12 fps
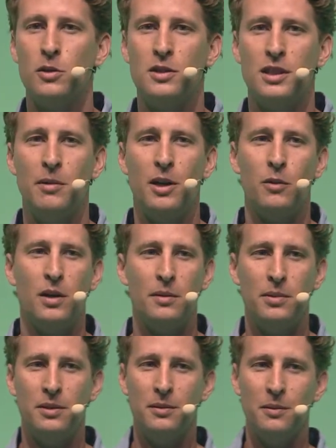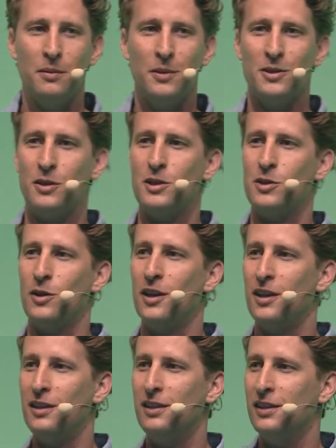SimilarWeb? Please raise your
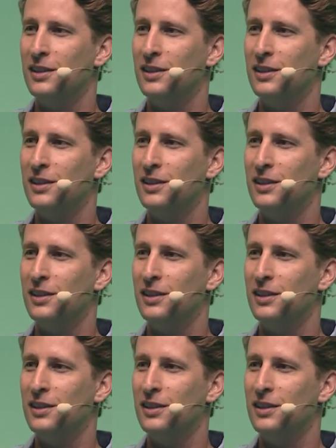hand.